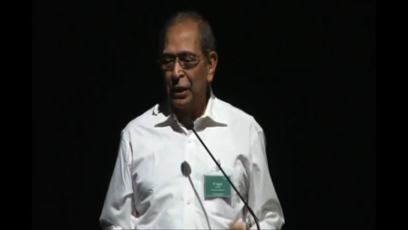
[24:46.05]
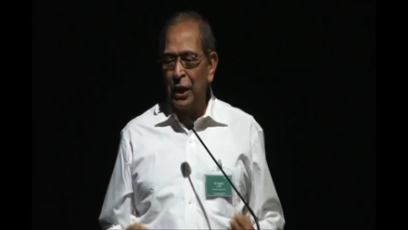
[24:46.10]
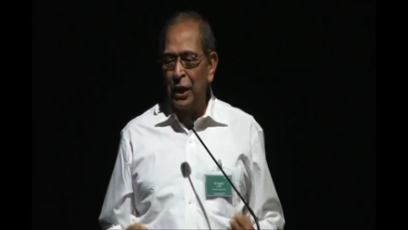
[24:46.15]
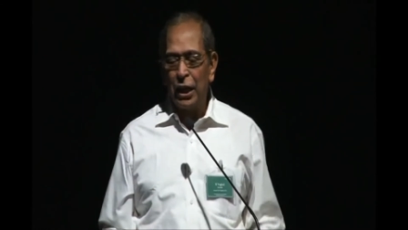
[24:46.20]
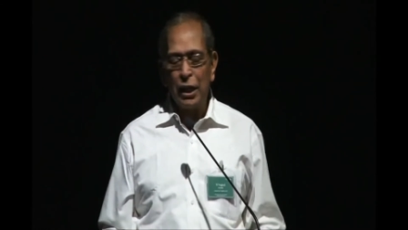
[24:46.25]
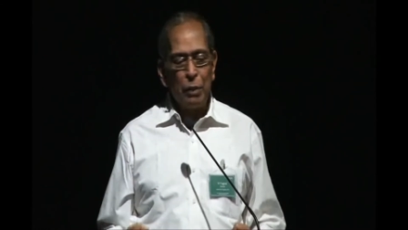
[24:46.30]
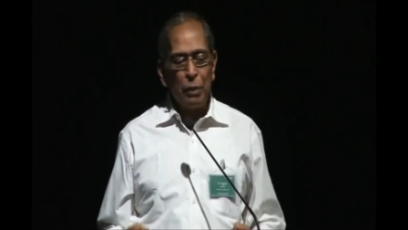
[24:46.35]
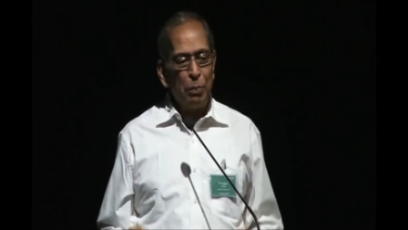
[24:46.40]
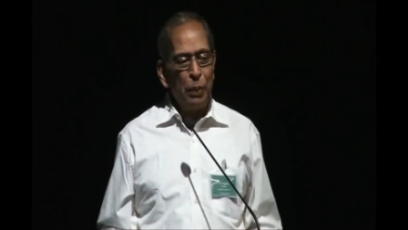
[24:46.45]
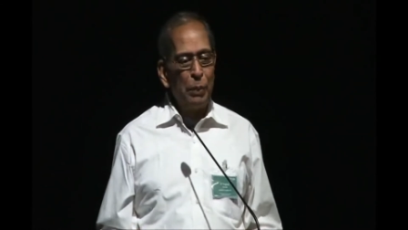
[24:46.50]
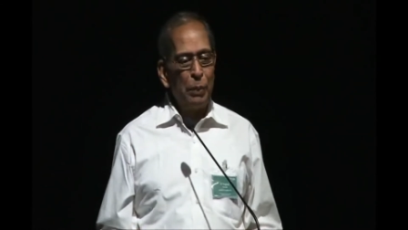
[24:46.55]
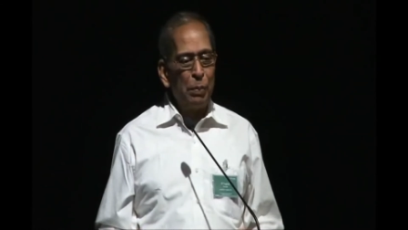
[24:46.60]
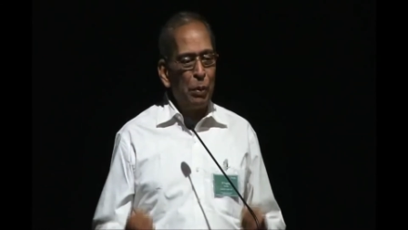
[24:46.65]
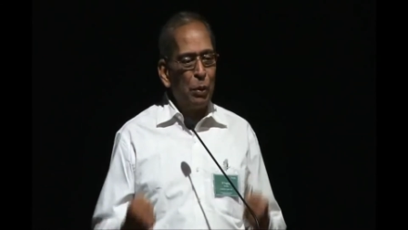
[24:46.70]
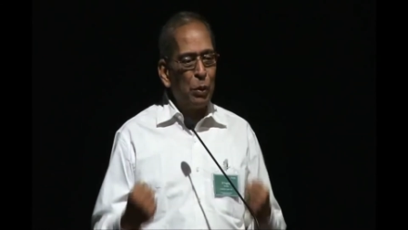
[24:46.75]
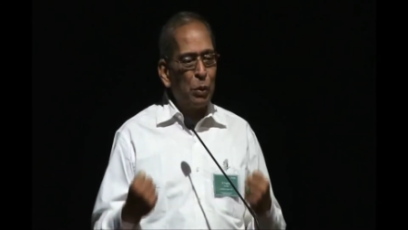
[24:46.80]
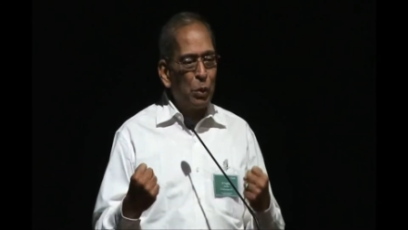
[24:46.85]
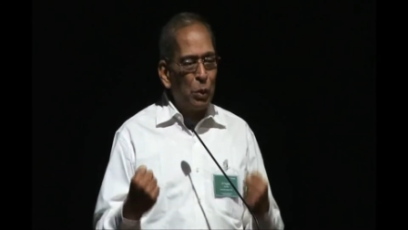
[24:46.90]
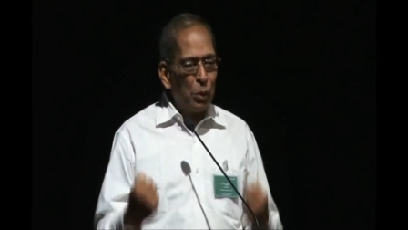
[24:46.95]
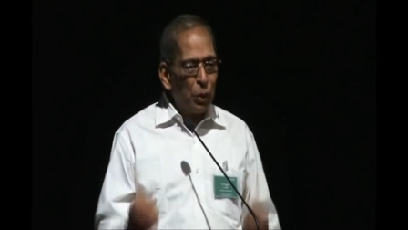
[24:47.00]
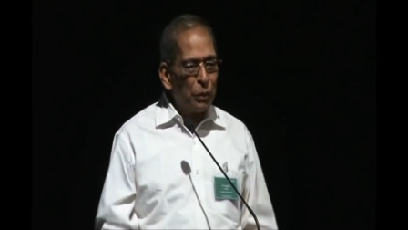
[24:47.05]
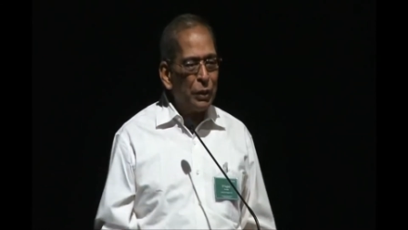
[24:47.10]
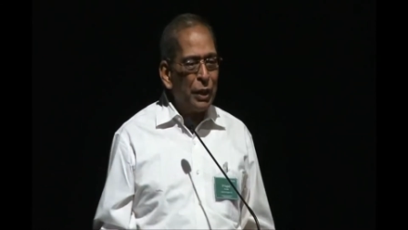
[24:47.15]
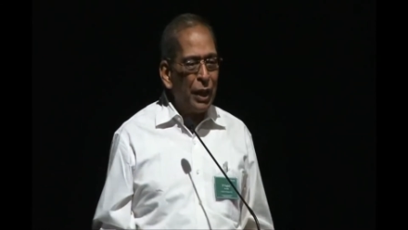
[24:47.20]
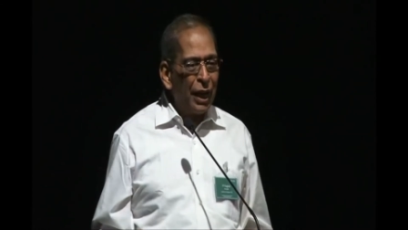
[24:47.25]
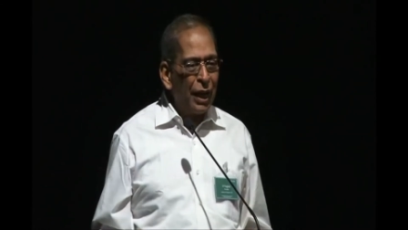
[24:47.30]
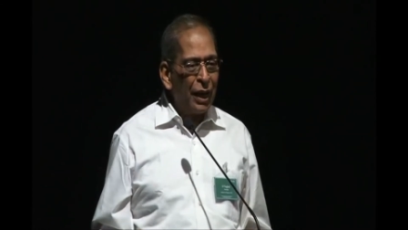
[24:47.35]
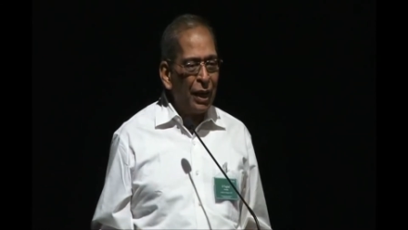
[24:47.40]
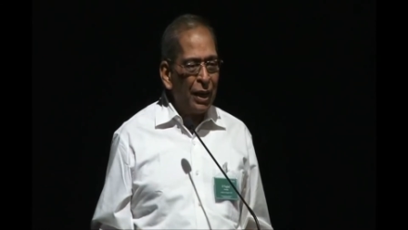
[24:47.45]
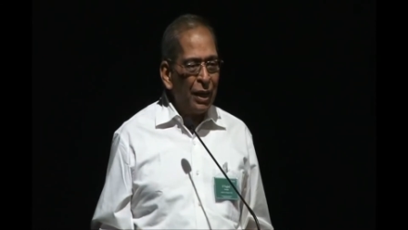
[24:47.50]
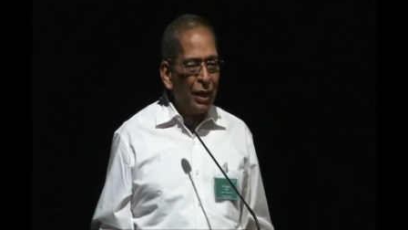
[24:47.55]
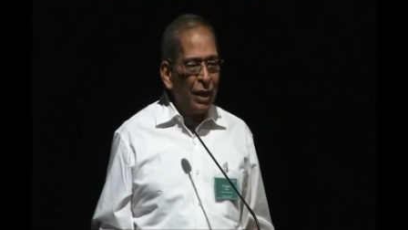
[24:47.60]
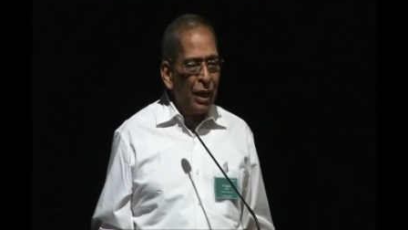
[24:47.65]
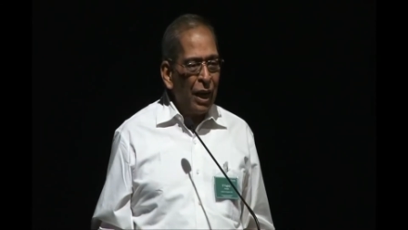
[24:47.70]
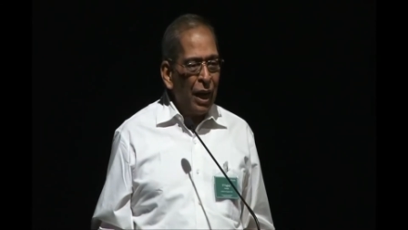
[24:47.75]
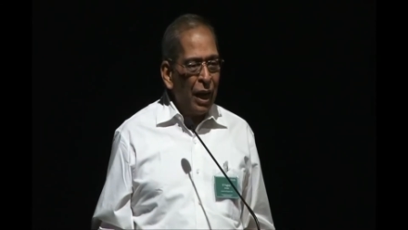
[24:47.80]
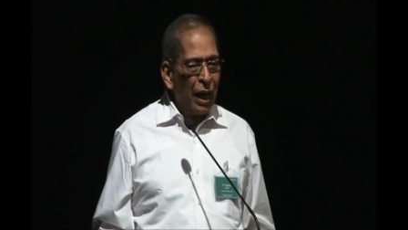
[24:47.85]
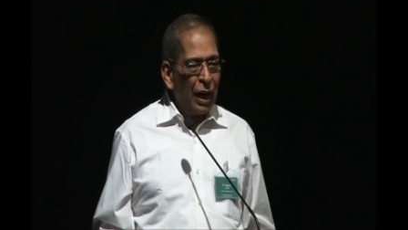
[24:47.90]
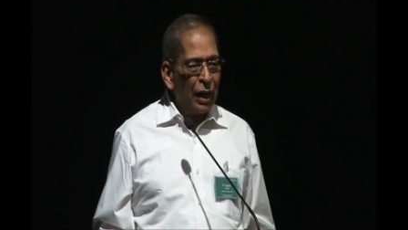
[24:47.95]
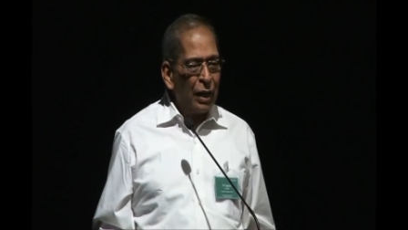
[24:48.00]
They are the people who go there
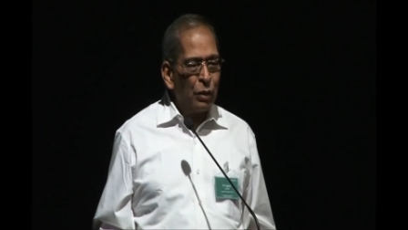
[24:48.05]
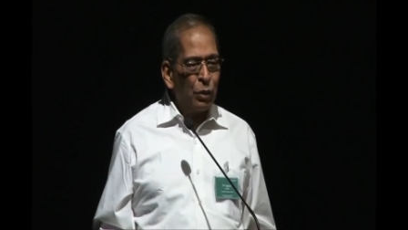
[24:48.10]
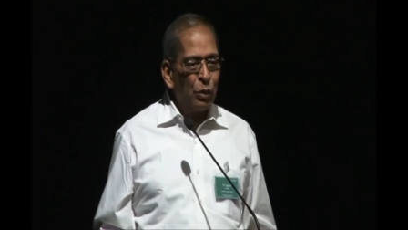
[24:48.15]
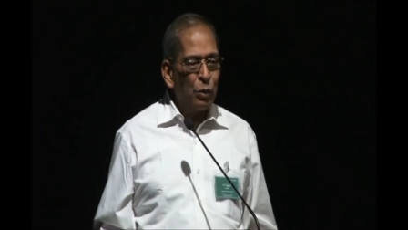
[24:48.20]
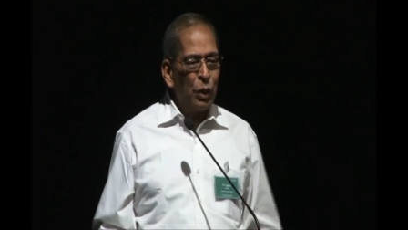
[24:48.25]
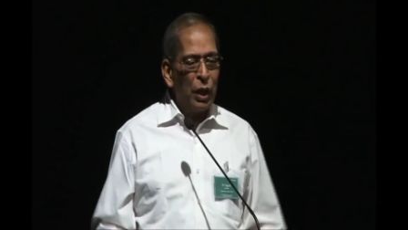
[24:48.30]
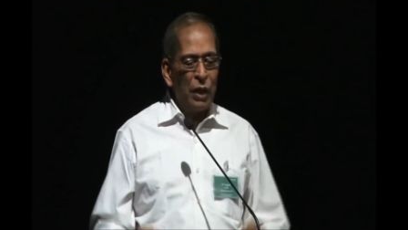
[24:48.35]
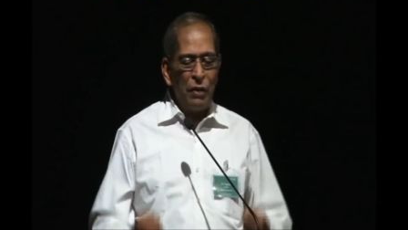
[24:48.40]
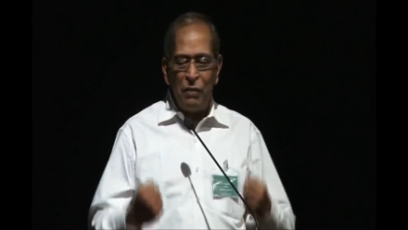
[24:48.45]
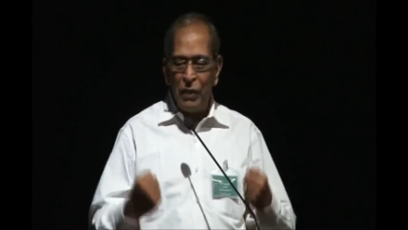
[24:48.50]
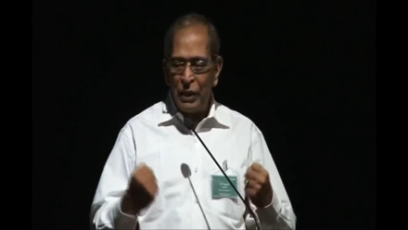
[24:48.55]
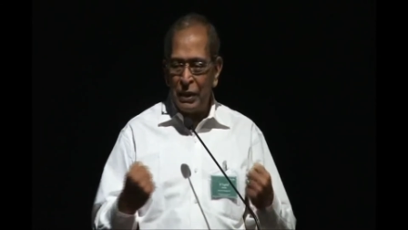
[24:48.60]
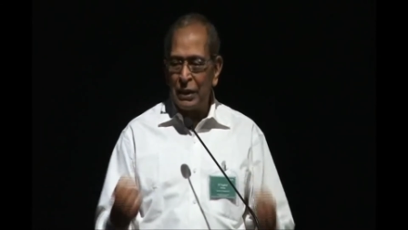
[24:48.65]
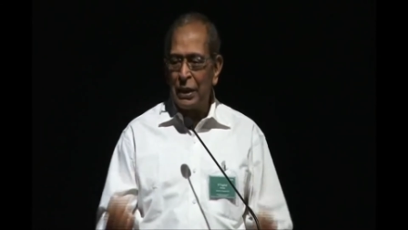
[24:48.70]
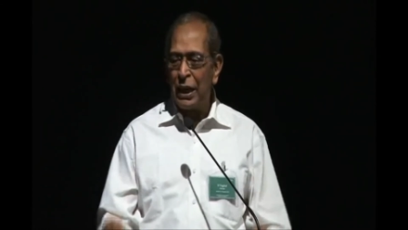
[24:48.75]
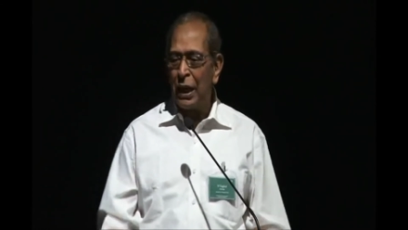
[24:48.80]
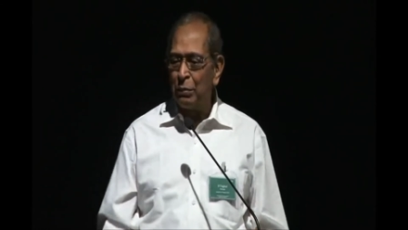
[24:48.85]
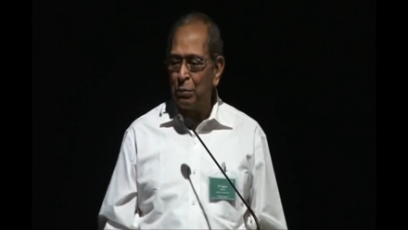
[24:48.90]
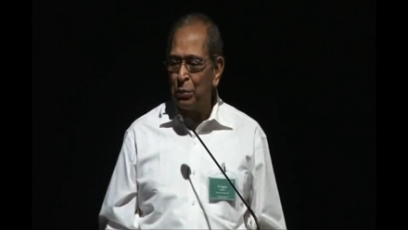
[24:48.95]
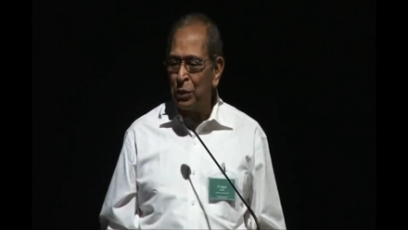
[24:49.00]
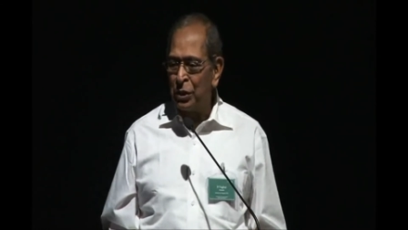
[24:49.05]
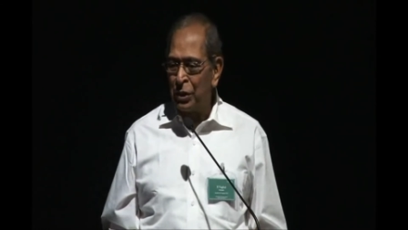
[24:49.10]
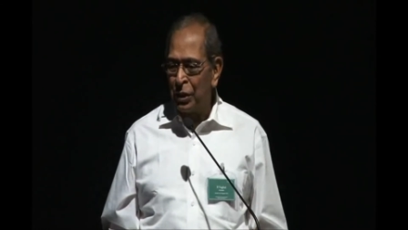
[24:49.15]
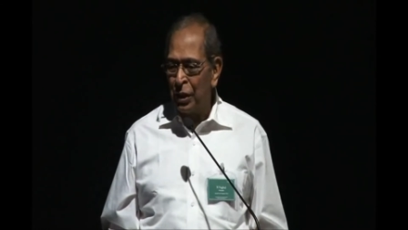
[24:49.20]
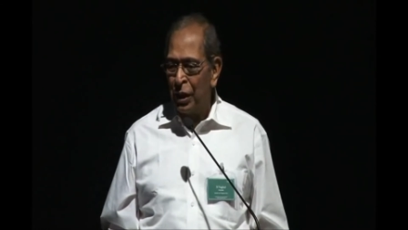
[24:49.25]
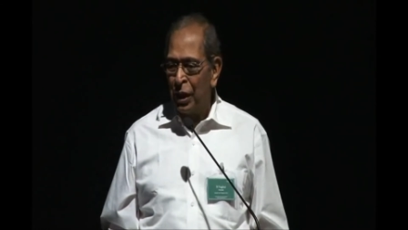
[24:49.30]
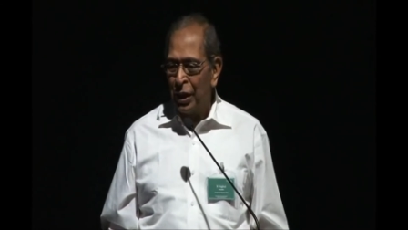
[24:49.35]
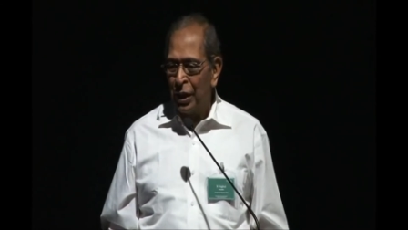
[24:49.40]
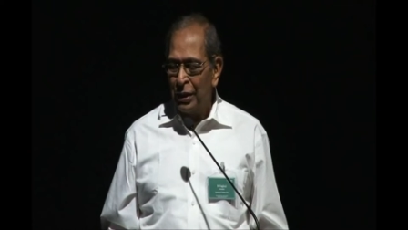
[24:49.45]
and who live in slums.